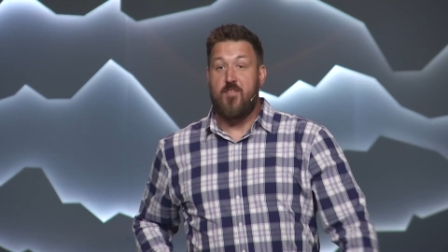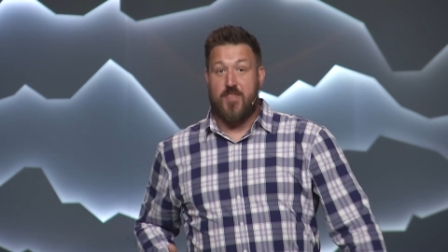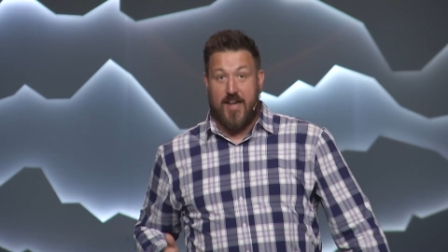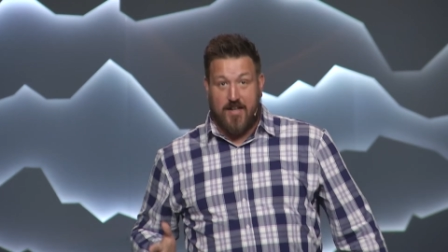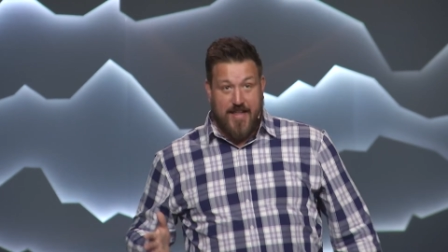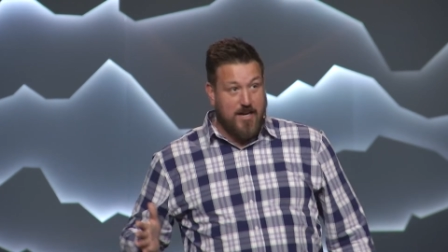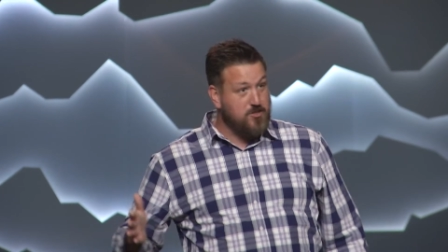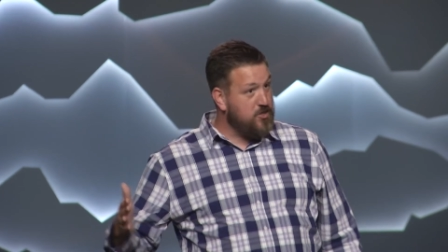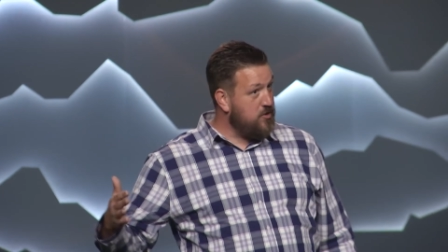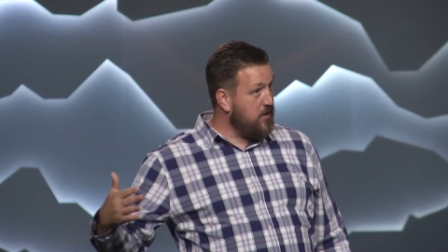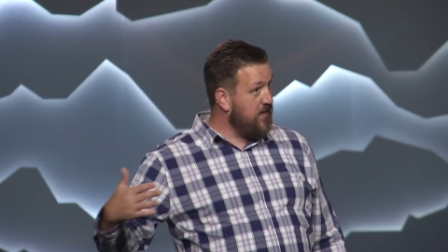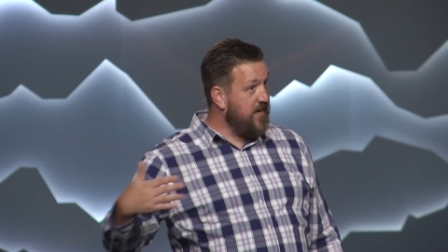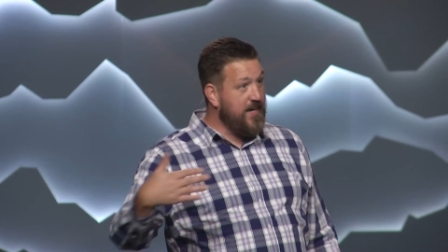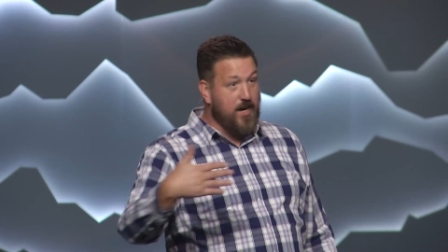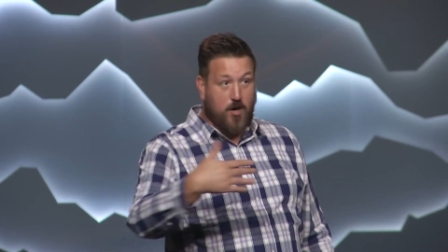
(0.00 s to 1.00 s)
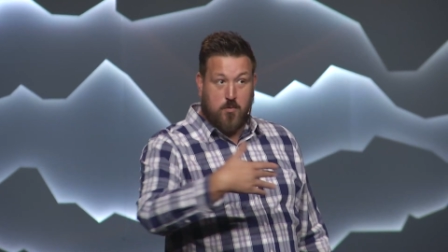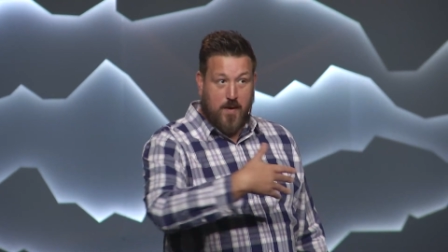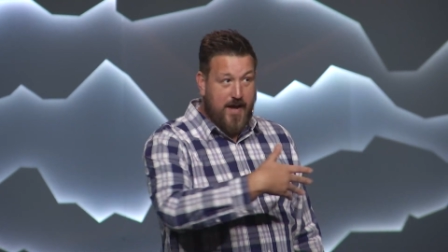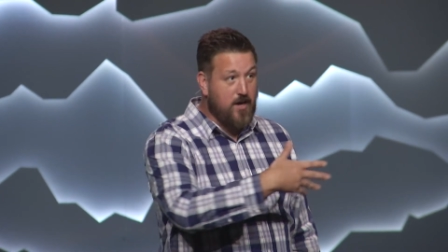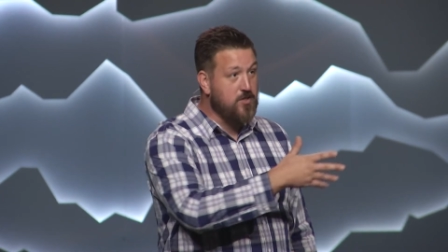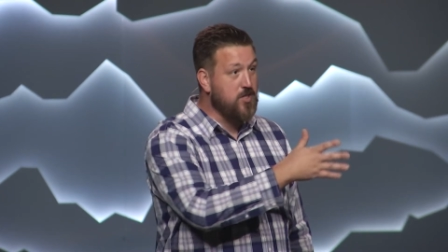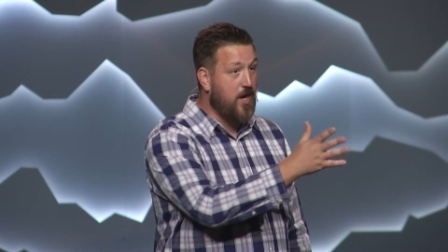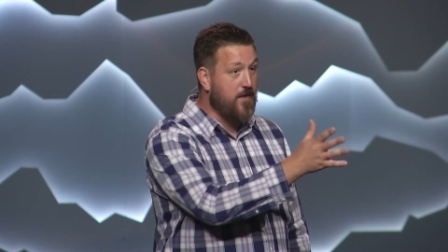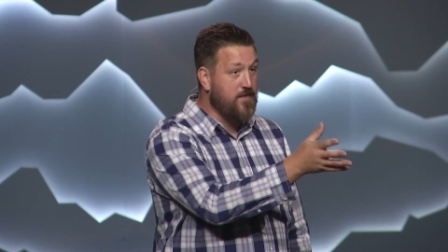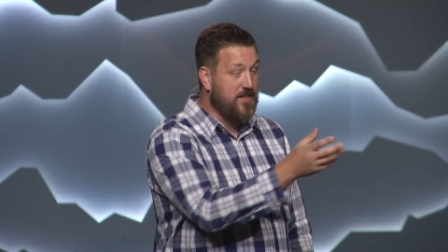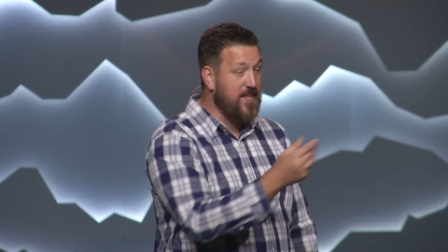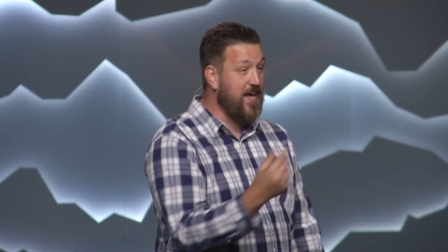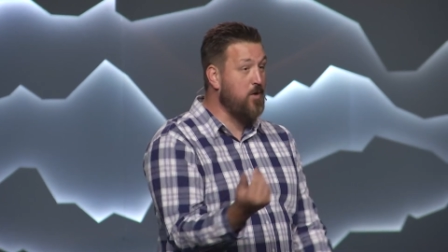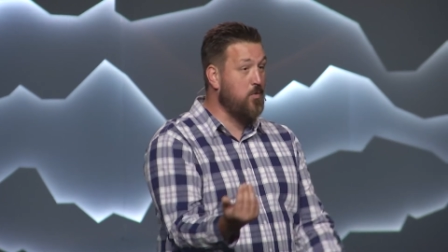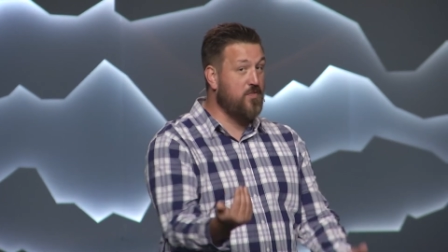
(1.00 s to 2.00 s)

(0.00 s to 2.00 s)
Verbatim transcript: that allows you to get around on the lake.